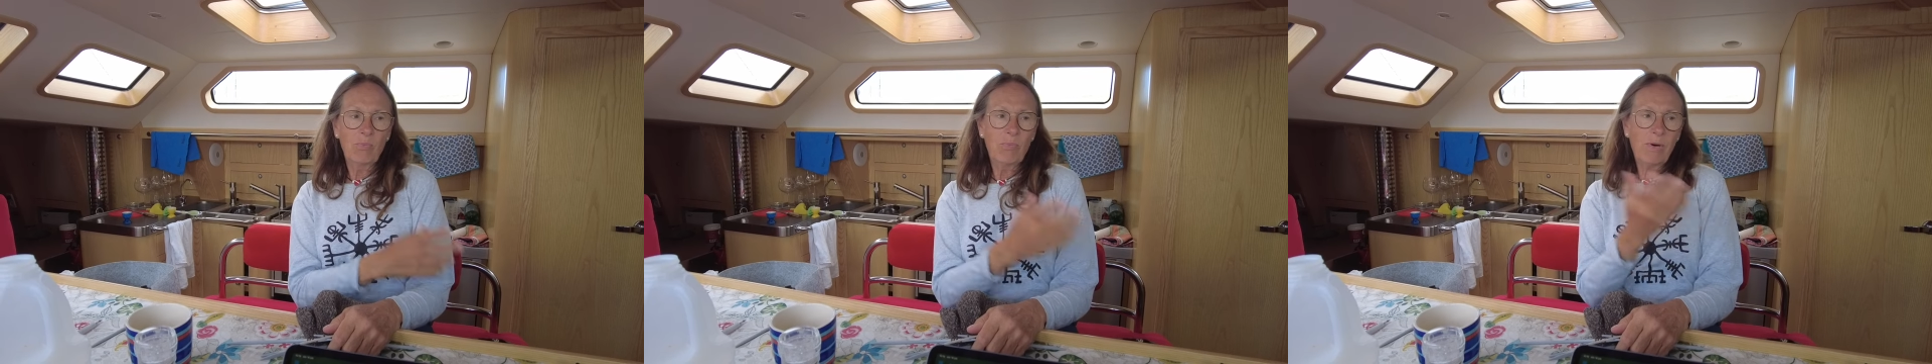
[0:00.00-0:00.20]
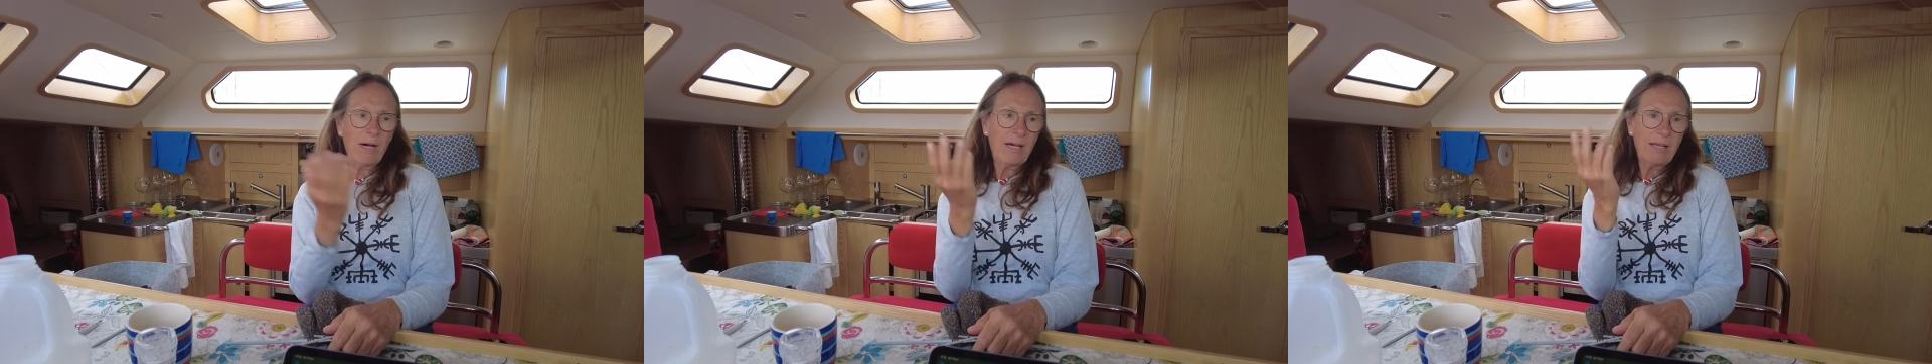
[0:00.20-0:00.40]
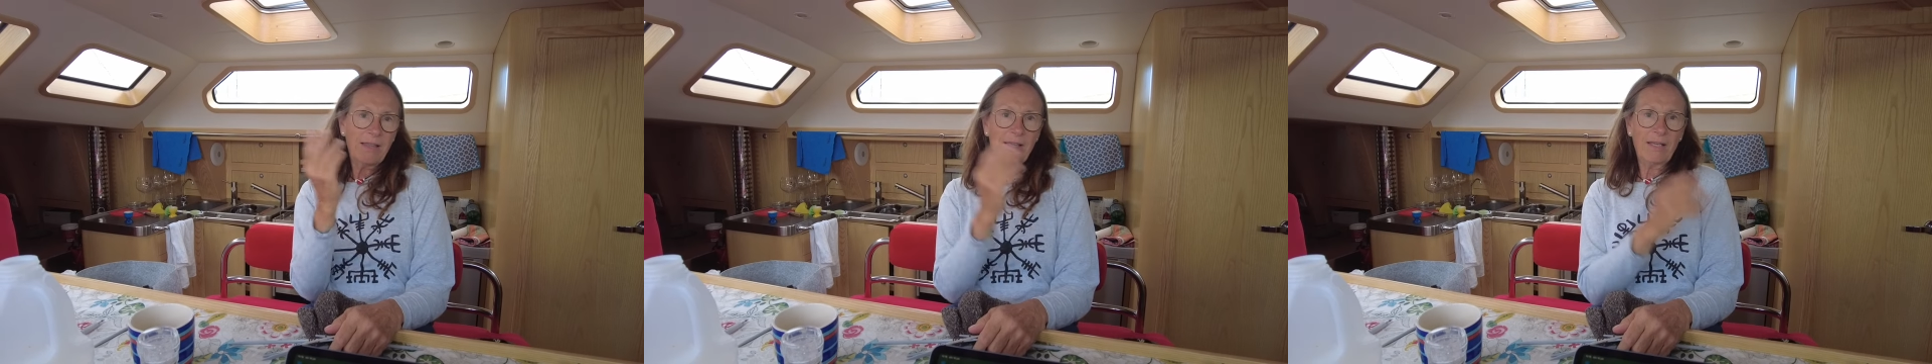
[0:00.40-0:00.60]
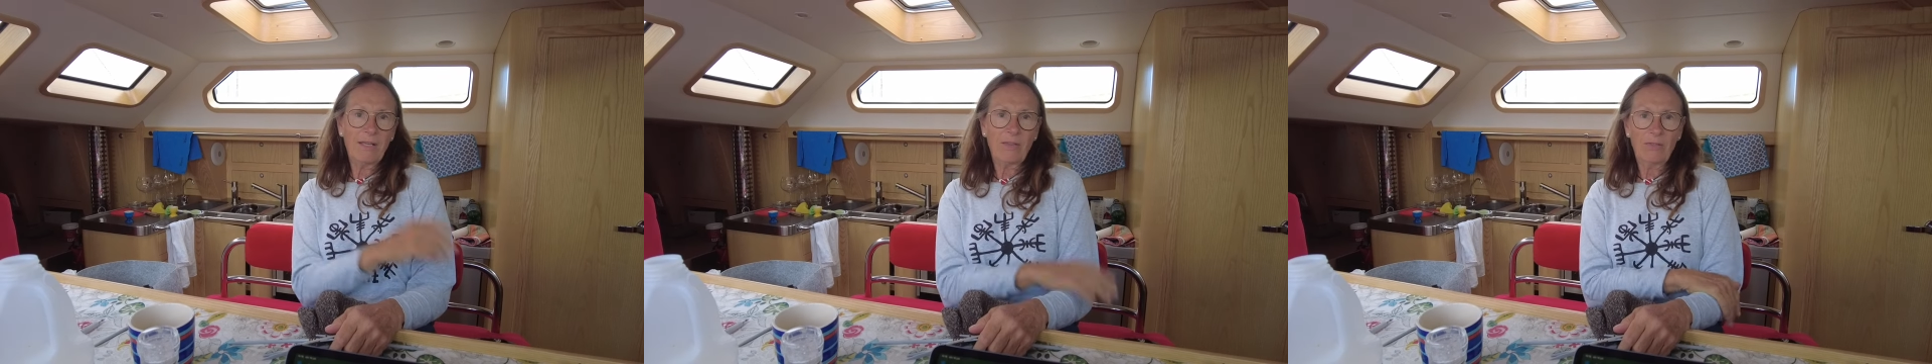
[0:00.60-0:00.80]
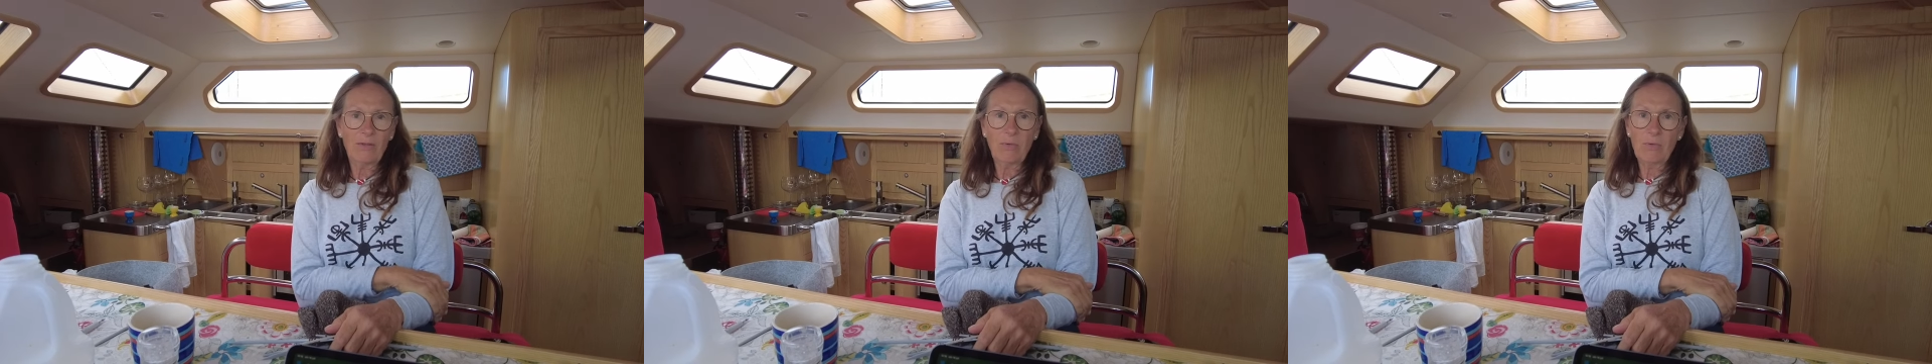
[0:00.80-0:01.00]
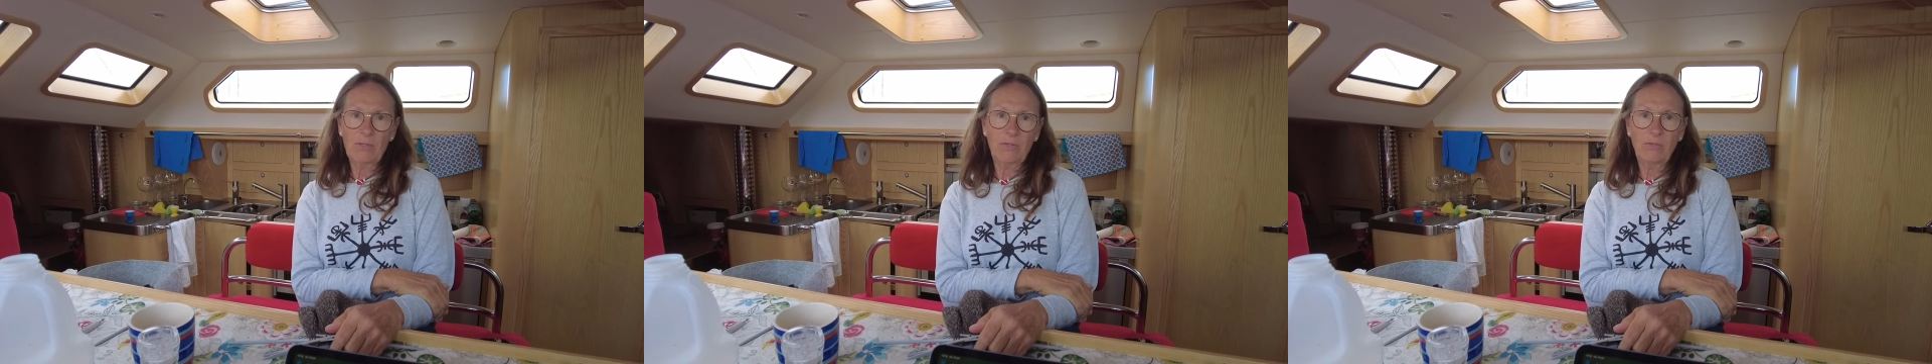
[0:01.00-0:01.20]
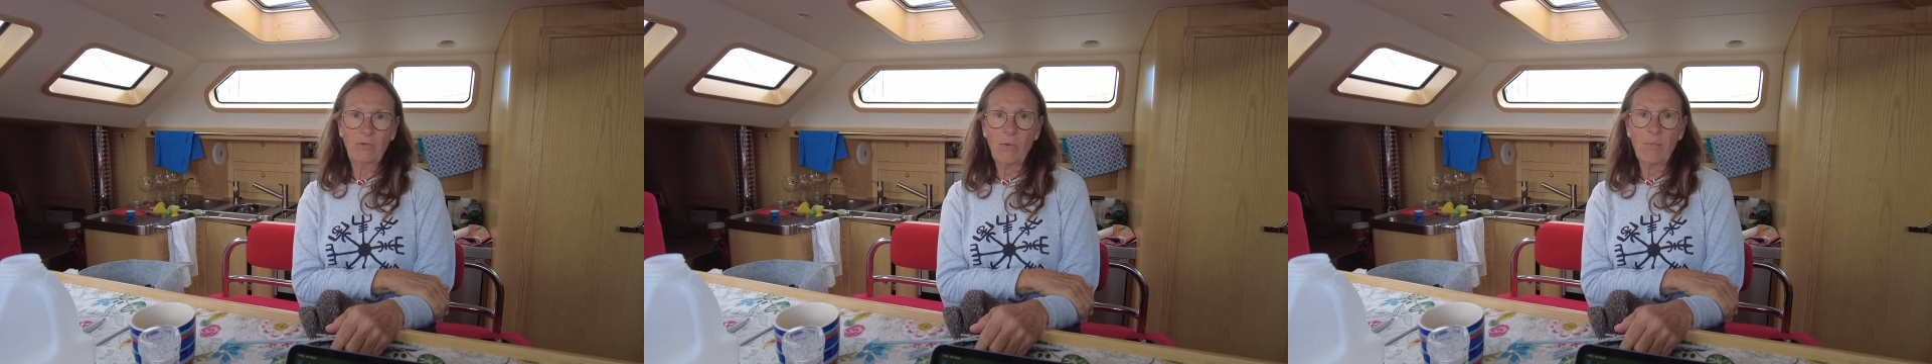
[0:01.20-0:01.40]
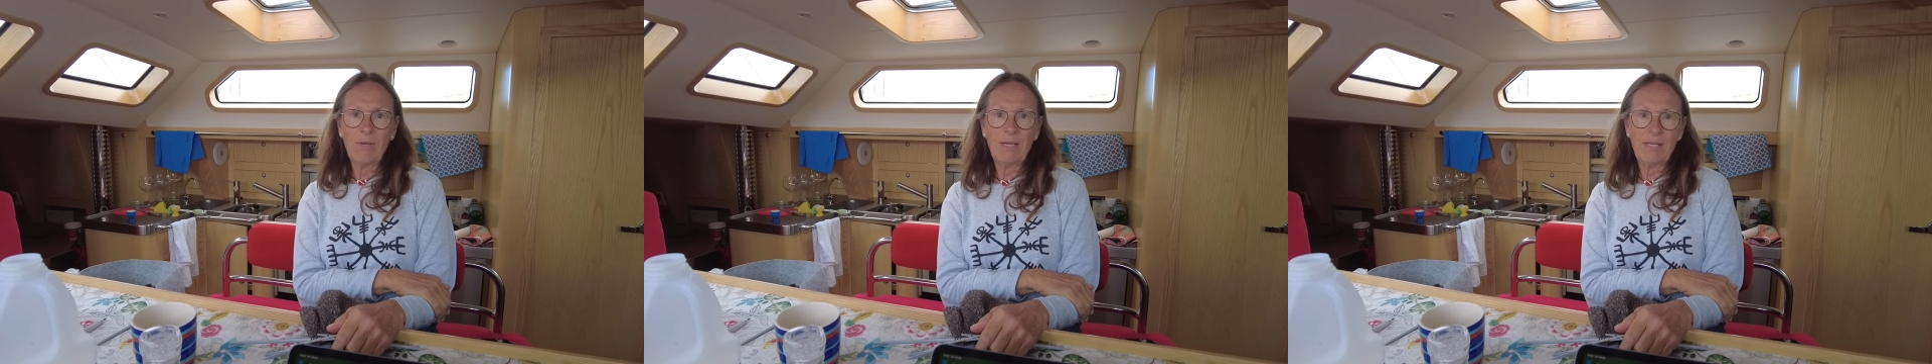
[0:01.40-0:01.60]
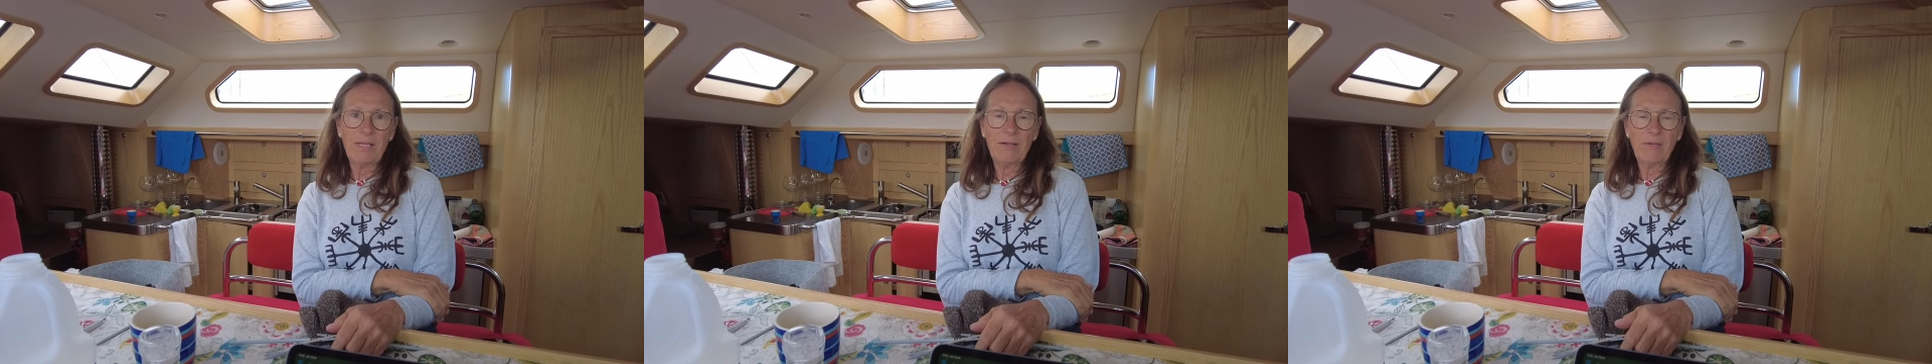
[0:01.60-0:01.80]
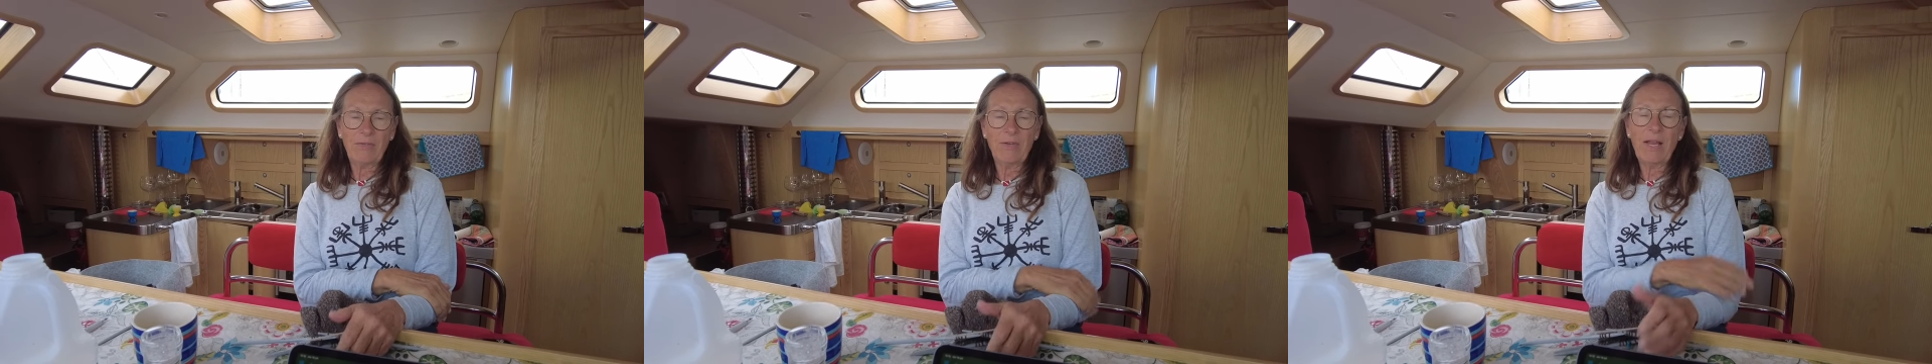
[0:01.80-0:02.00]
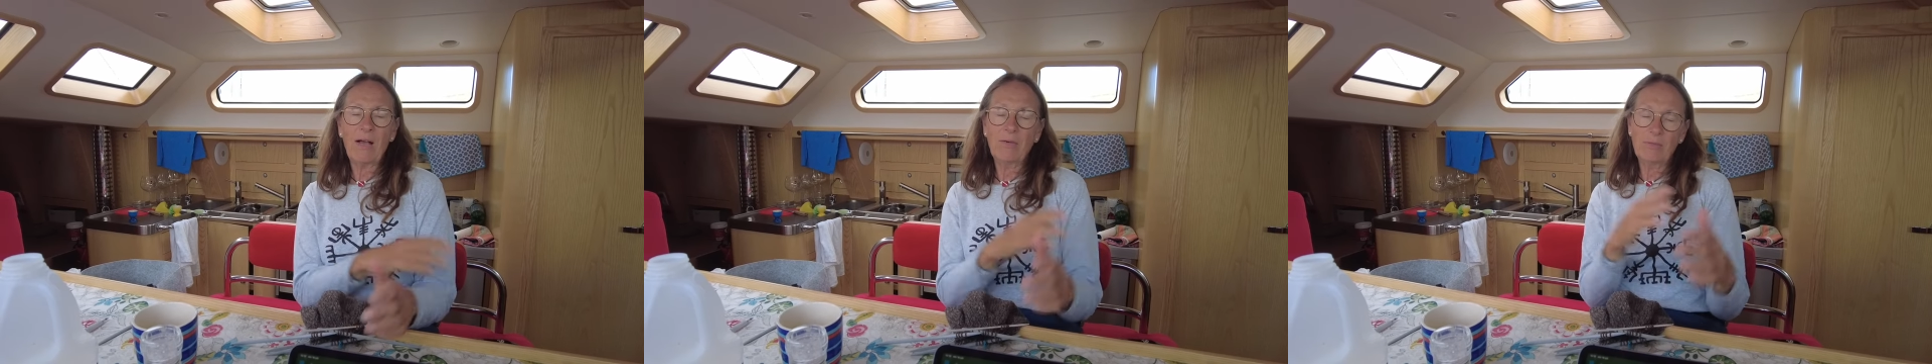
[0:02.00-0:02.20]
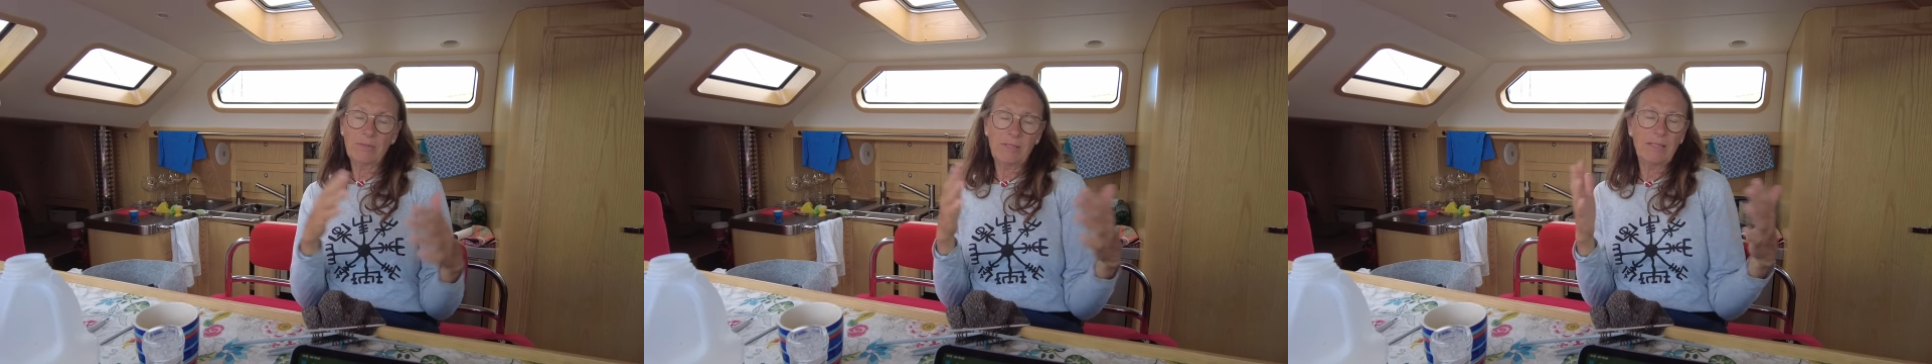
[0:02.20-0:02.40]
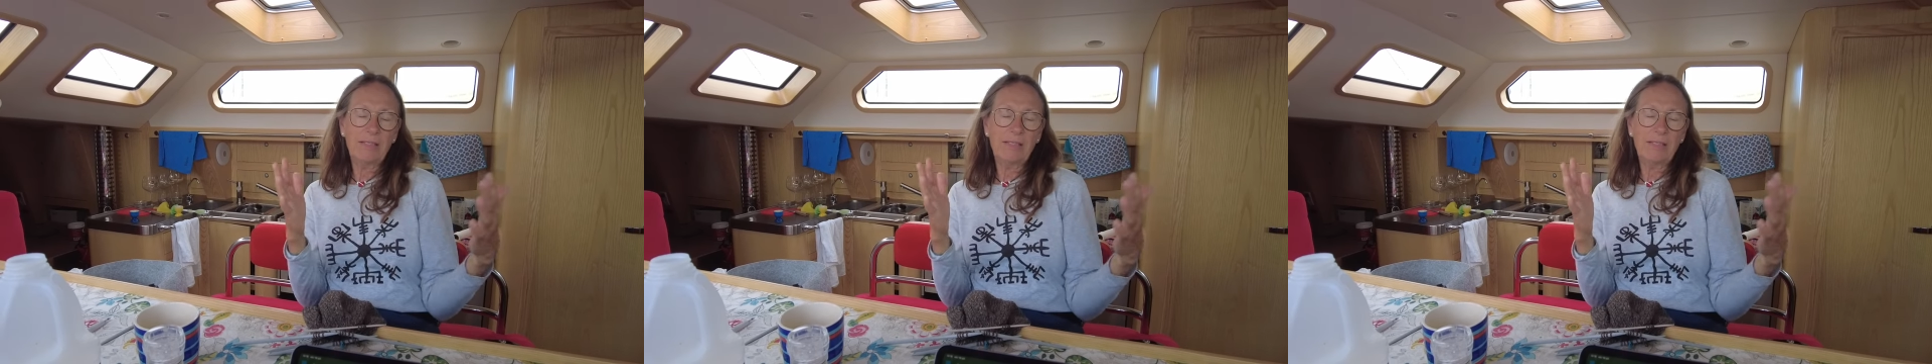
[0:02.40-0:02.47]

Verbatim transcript: why they thought so many years now,